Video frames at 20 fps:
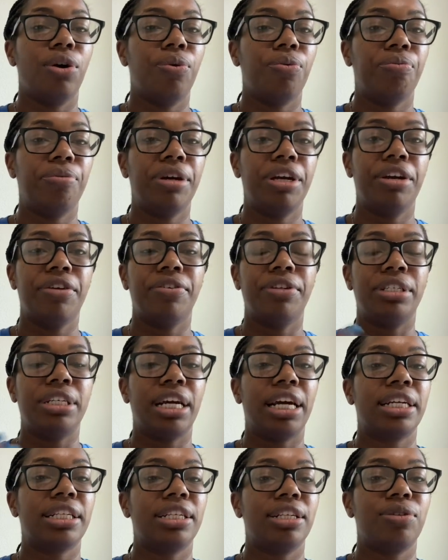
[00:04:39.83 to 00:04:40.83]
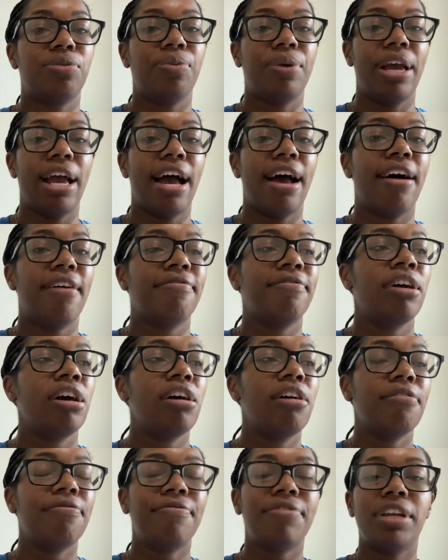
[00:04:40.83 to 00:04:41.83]
here in Texas, we have
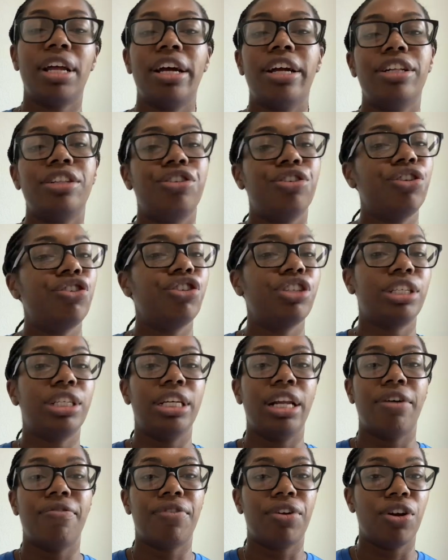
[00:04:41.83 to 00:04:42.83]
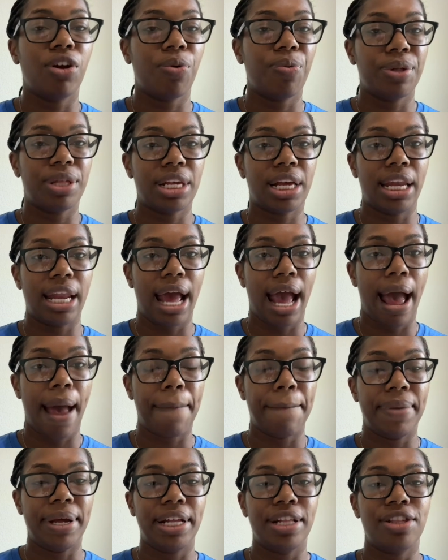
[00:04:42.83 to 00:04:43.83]
floods. You just never know what's going to
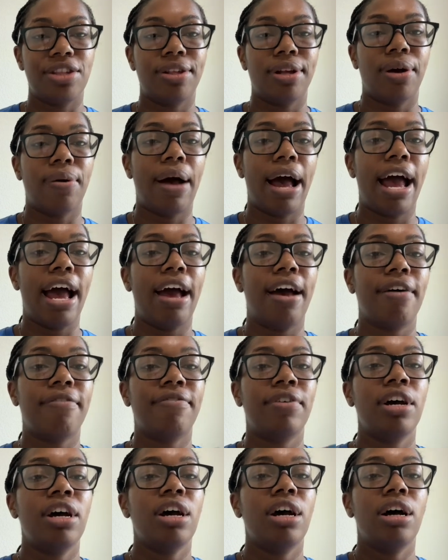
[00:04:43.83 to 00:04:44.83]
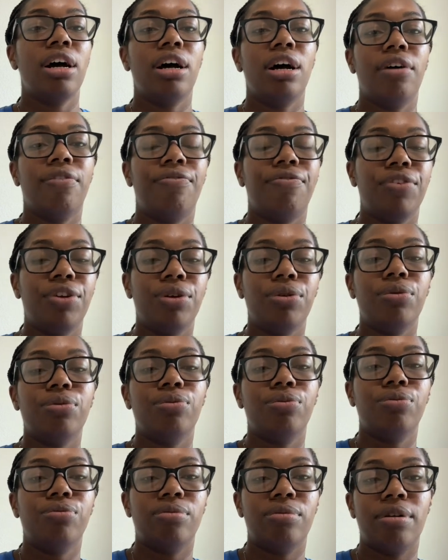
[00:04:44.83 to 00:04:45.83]
happen. So I have a
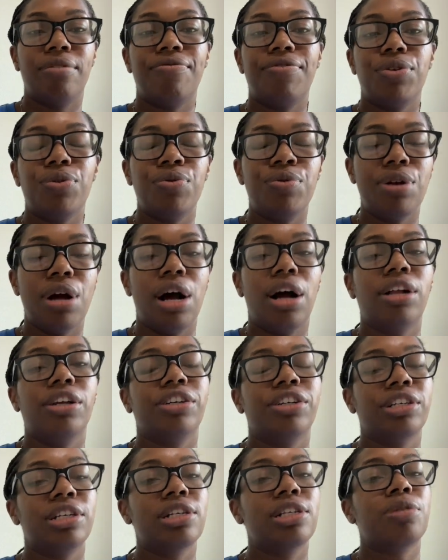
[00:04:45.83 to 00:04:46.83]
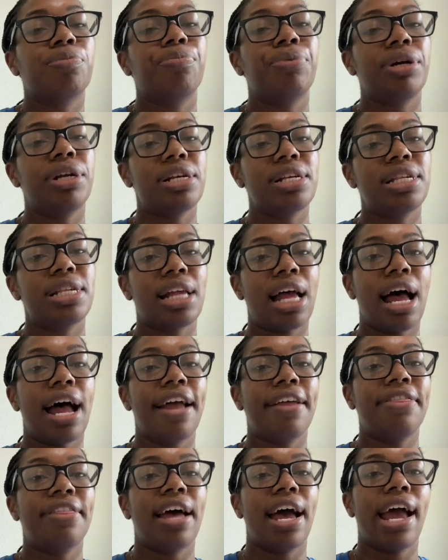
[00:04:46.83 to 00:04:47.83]
few dollars put
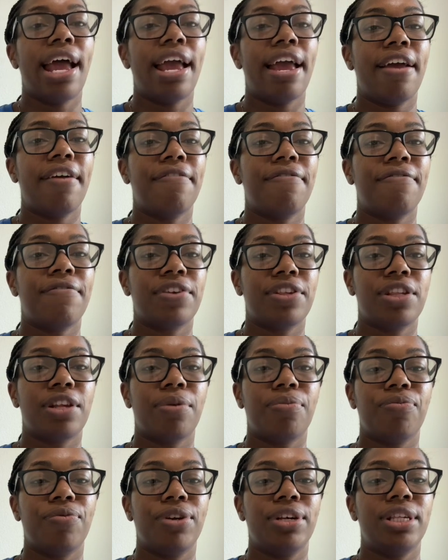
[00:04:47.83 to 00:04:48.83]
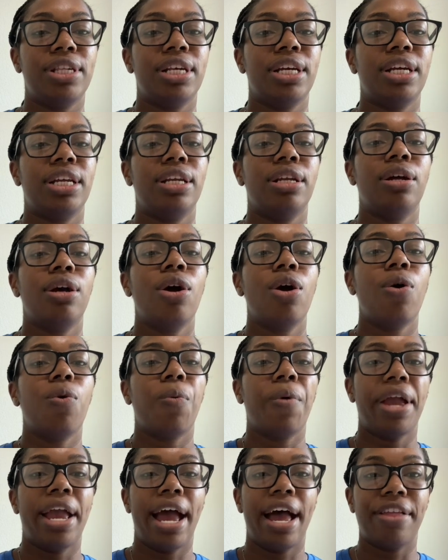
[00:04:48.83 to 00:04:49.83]
aside, that if for some reason
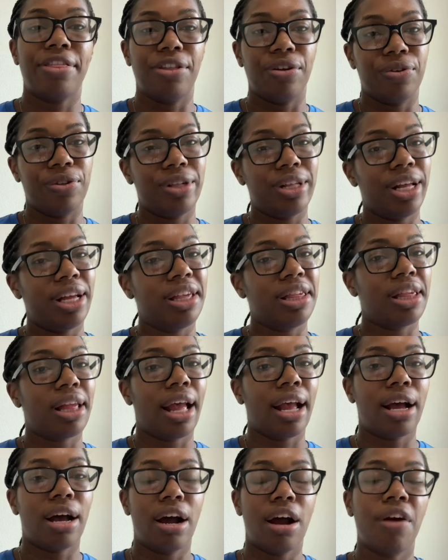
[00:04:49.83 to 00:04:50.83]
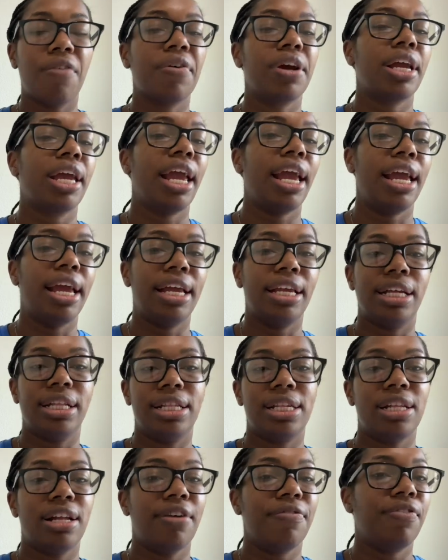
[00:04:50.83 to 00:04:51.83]
we had those things like a hurricane and
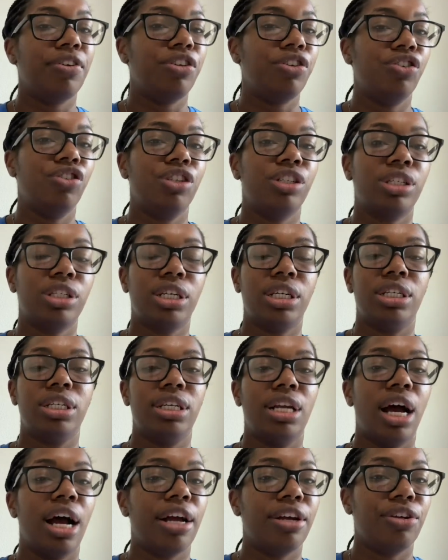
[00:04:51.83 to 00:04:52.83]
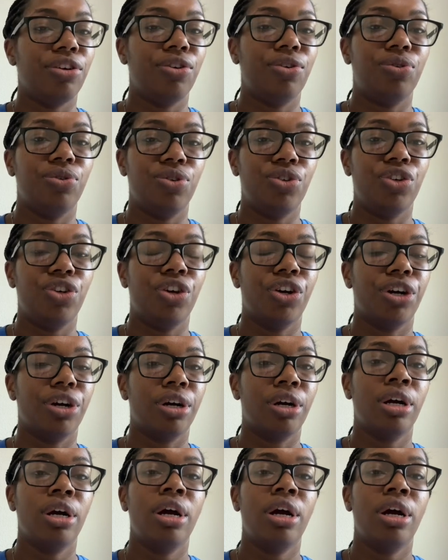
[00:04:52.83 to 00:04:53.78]
stuff, and you just could not use your